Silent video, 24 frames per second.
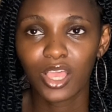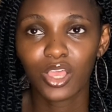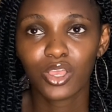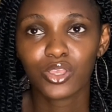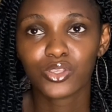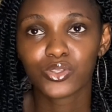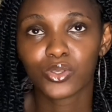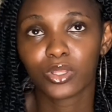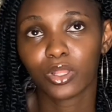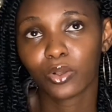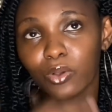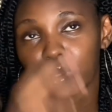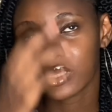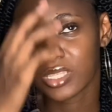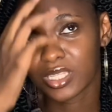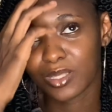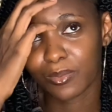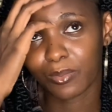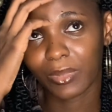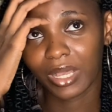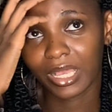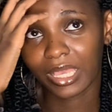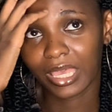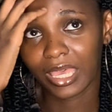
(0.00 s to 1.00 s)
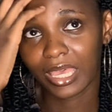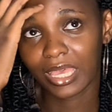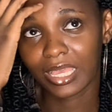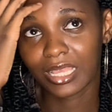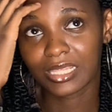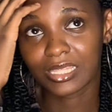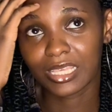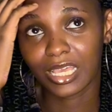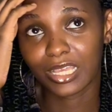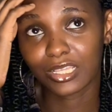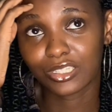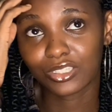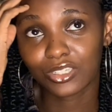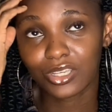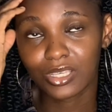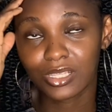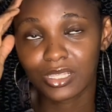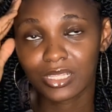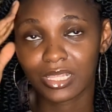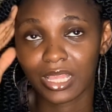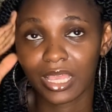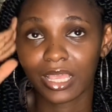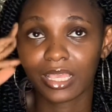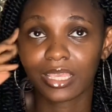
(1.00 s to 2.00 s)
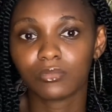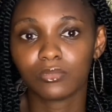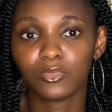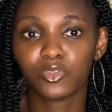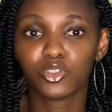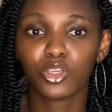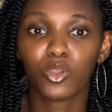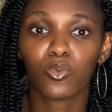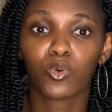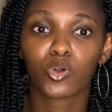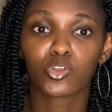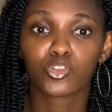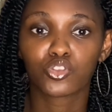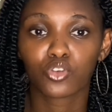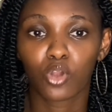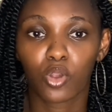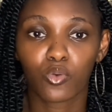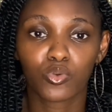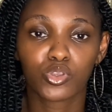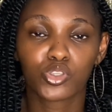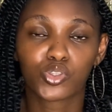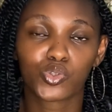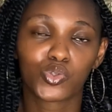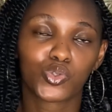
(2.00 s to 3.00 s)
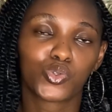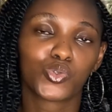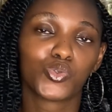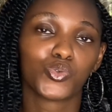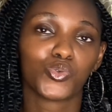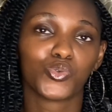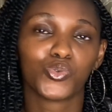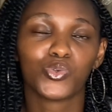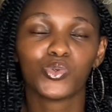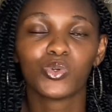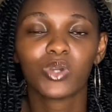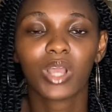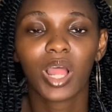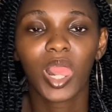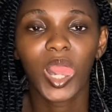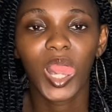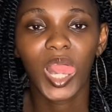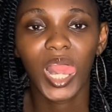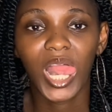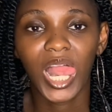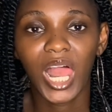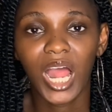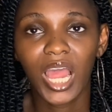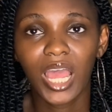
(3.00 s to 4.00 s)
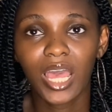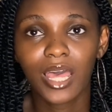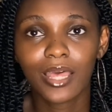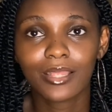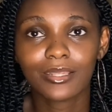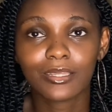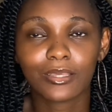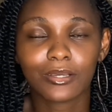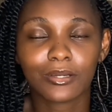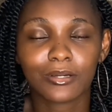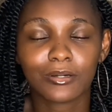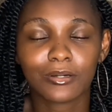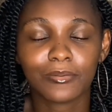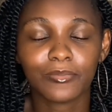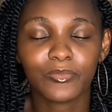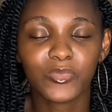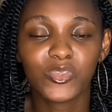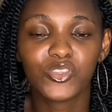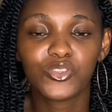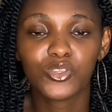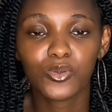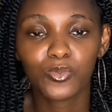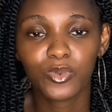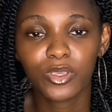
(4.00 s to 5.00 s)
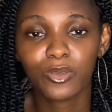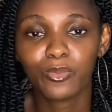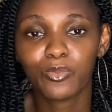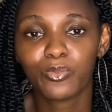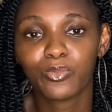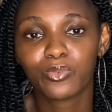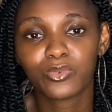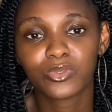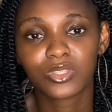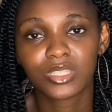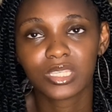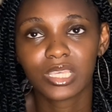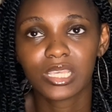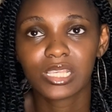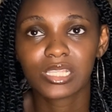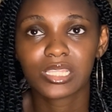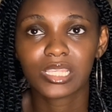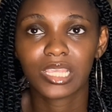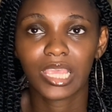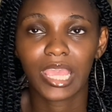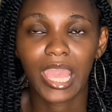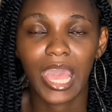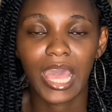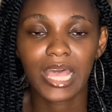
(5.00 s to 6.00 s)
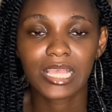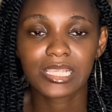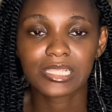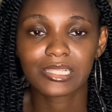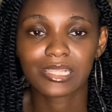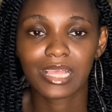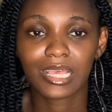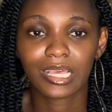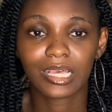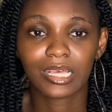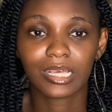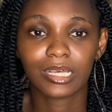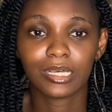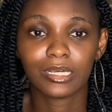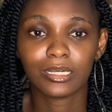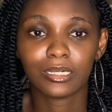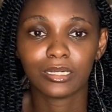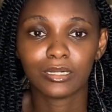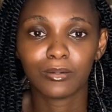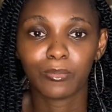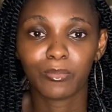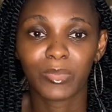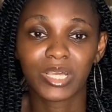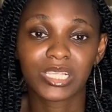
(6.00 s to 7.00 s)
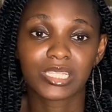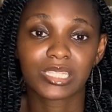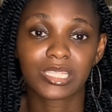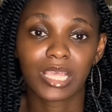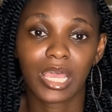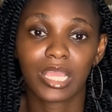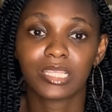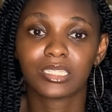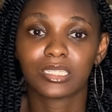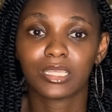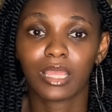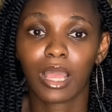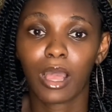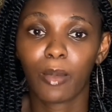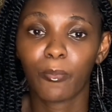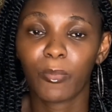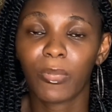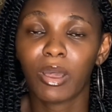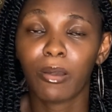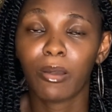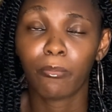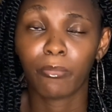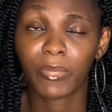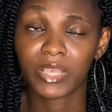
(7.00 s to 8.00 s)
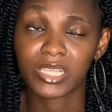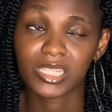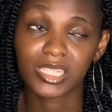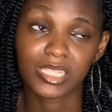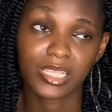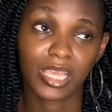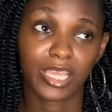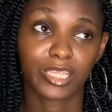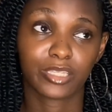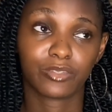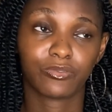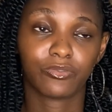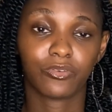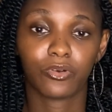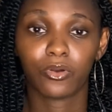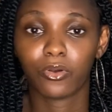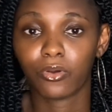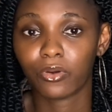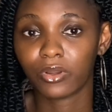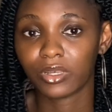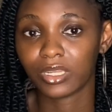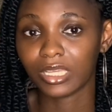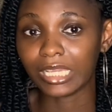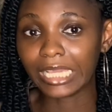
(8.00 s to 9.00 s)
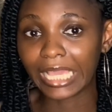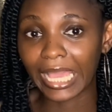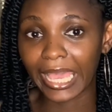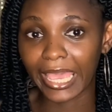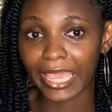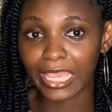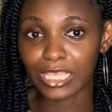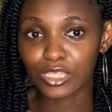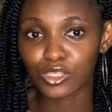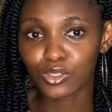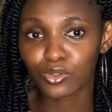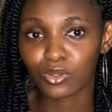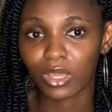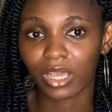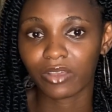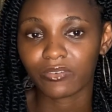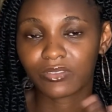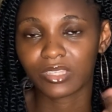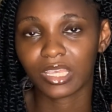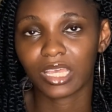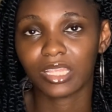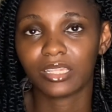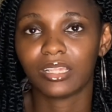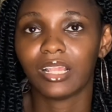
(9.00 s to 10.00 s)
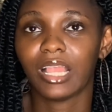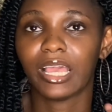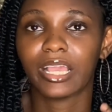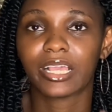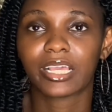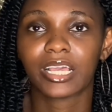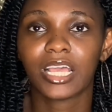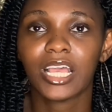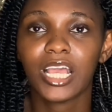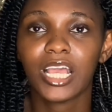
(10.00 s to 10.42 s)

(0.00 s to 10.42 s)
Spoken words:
So they go to the market and just like doing what tourists do. And Zubby says he has like a massage, a hammam massage for the guys, after like